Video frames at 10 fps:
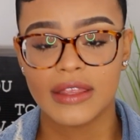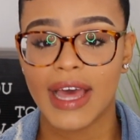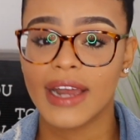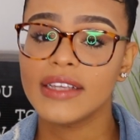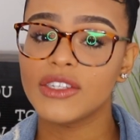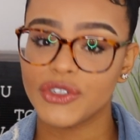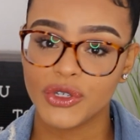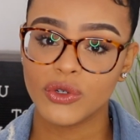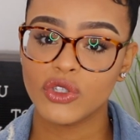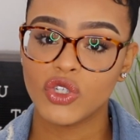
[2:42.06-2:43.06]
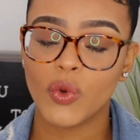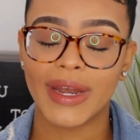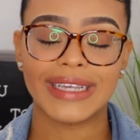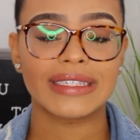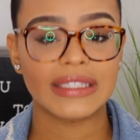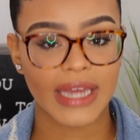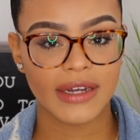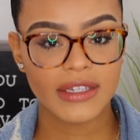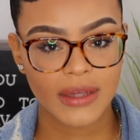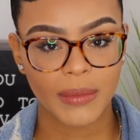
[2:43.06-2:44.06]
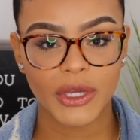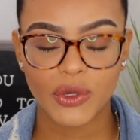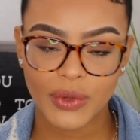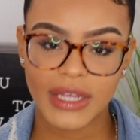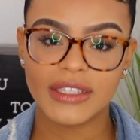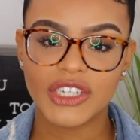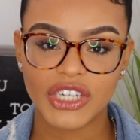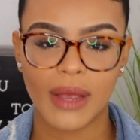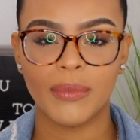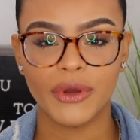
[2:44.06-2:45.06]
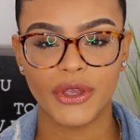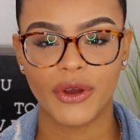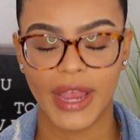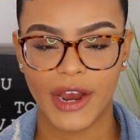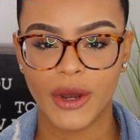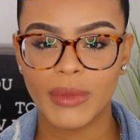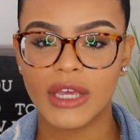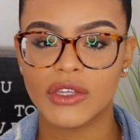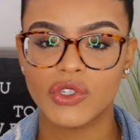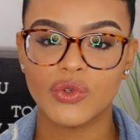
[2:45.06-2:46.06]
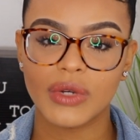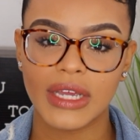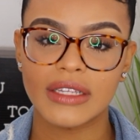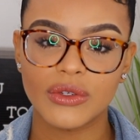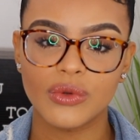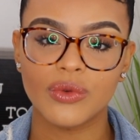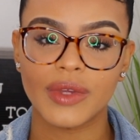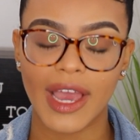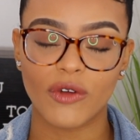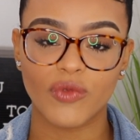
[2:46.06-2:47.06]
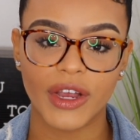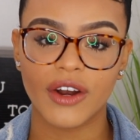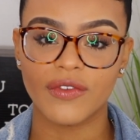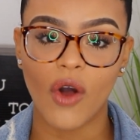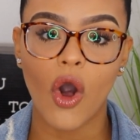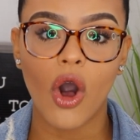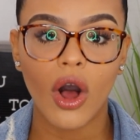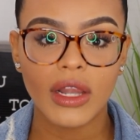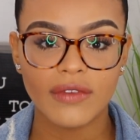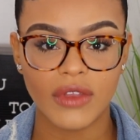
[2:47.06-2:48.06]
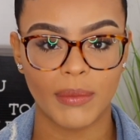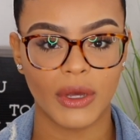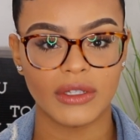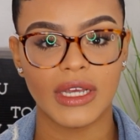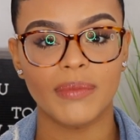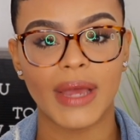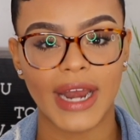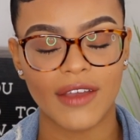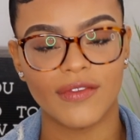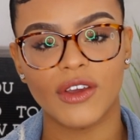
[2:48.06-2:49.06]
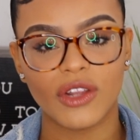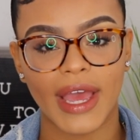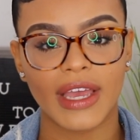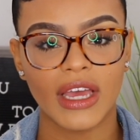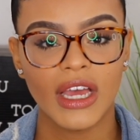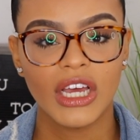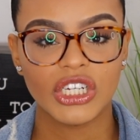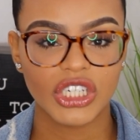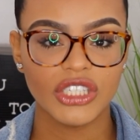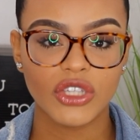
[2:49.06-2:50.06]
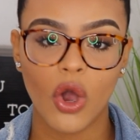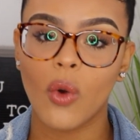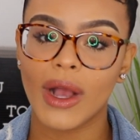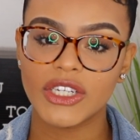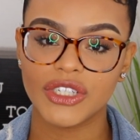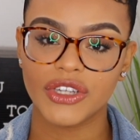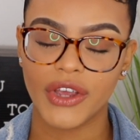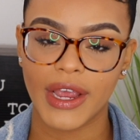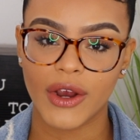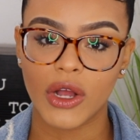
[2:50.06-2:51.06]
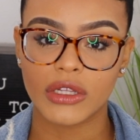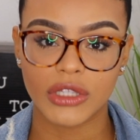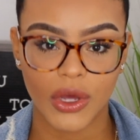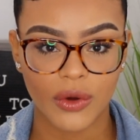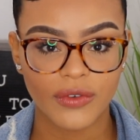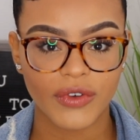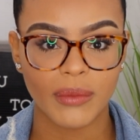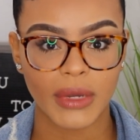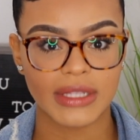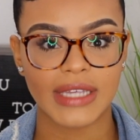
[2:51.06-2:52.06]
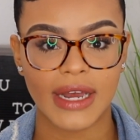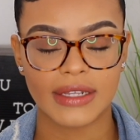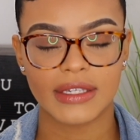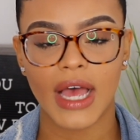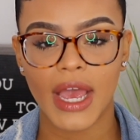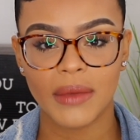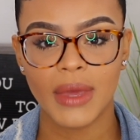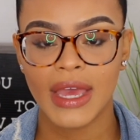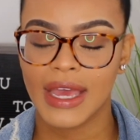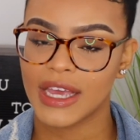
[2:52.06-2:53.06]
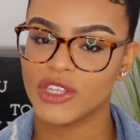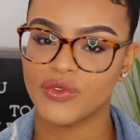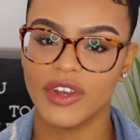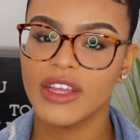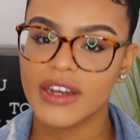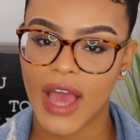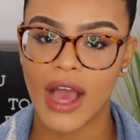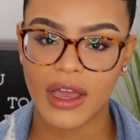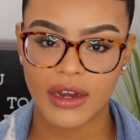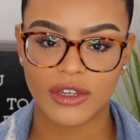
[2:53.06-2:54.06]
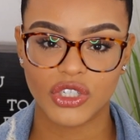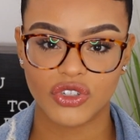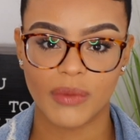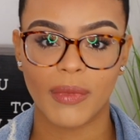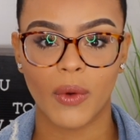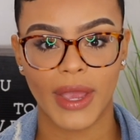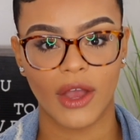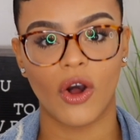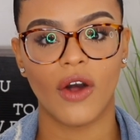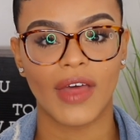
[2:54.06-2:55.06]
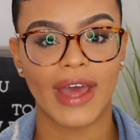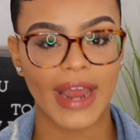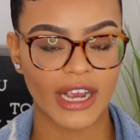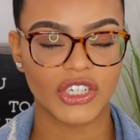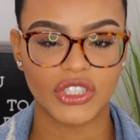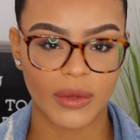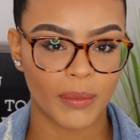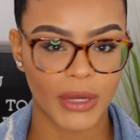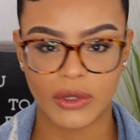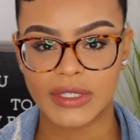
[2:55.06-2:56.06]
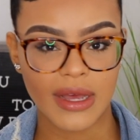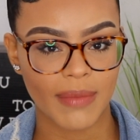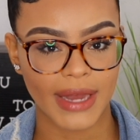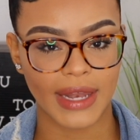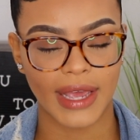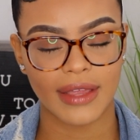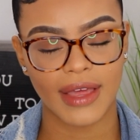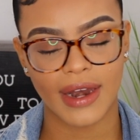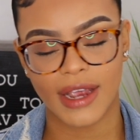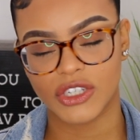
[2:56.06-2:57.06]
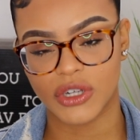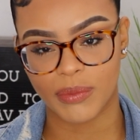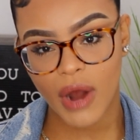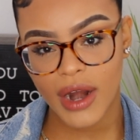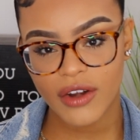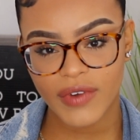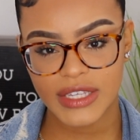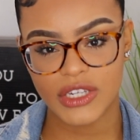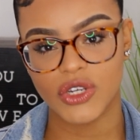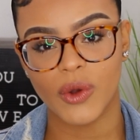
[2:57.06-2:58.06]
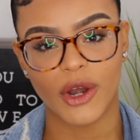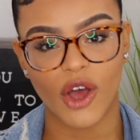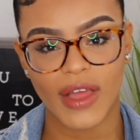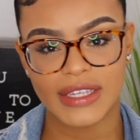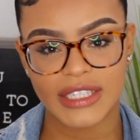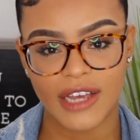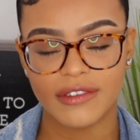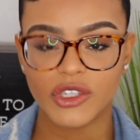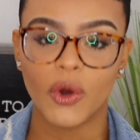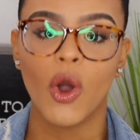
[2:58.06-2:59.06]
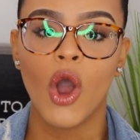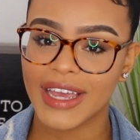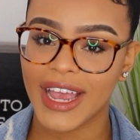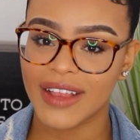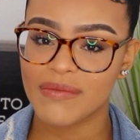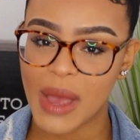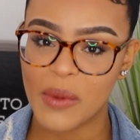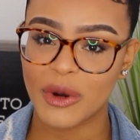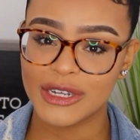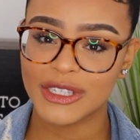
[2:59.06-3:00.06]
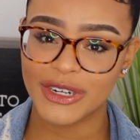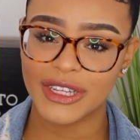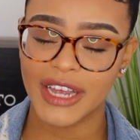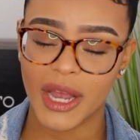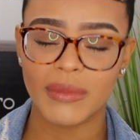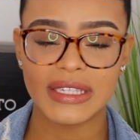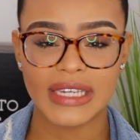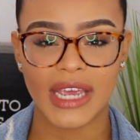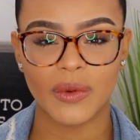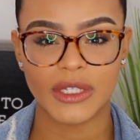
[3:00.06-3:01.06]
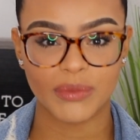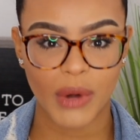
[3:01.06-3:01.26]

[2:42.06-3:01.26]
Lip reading: that is true to an extent, but you need to shampoo your hair because you need to get rid of all of the buildup. And I feel like just co-washing your hair alone for months at a time is really not going to strip away all that extra buildup and like that extra product residue and all that stuff. So my worst curly hair mistake was